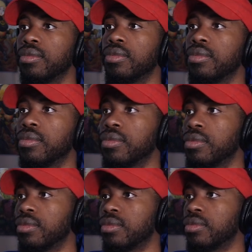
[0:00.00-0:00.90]

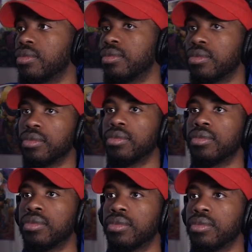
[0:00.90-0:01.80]

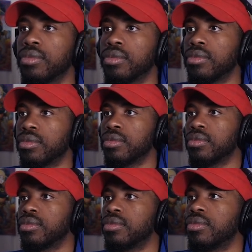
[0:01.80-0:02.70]
No one is speaking in this clip.